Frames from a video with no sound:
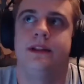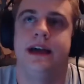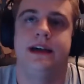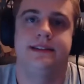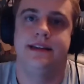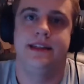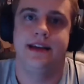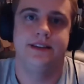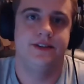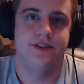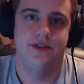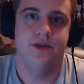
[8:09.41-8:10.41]
I'd say that's
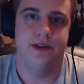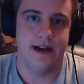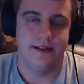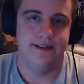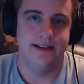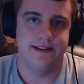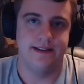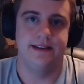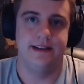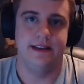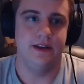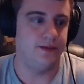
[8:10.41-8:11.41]
true, and obviously
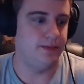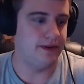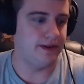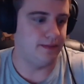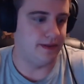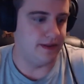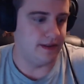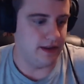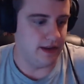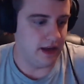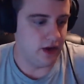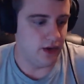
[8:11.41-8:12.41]
it is, but
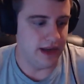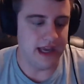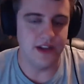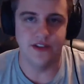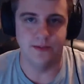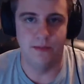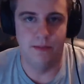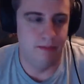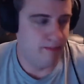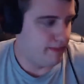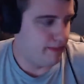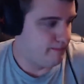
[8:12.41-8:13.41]
you know, he could just
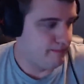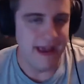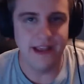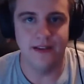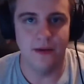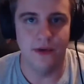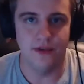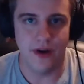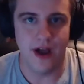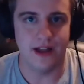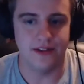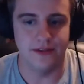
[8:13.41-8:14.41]
make some with
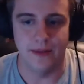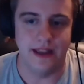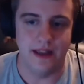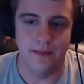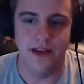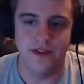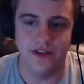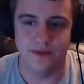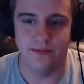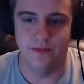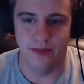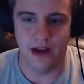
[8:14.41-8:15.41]
rocks, man. I mean, you just
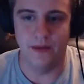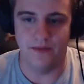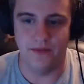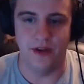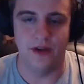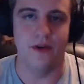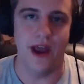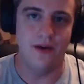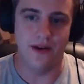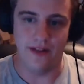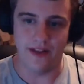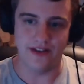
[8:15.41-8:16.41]
bring them up from the
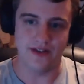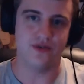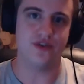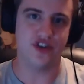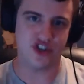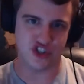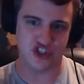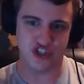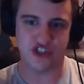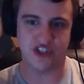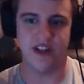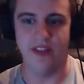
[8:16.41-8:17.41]
ground and then
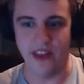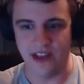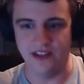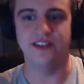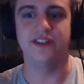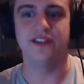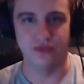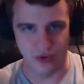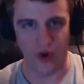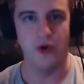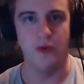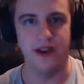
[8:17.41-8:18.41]
you just
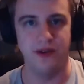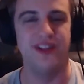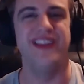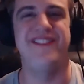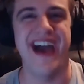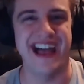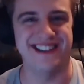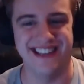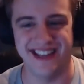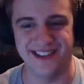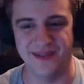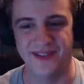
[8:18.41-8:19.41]
throw them in really fast. It
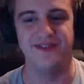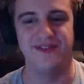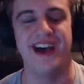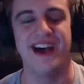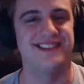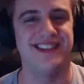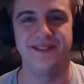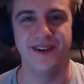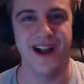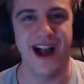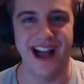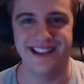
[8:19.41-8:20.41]
has to be very fast because it's not very
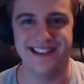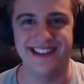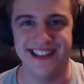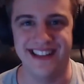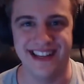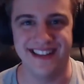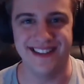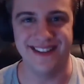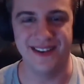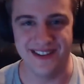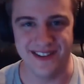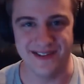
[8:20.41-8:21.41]
high ceiling, so
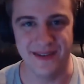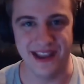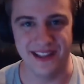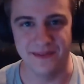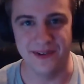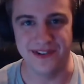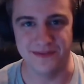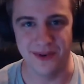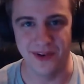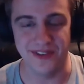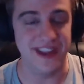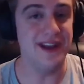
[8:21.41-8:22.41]
you just make like a bunch of boulders.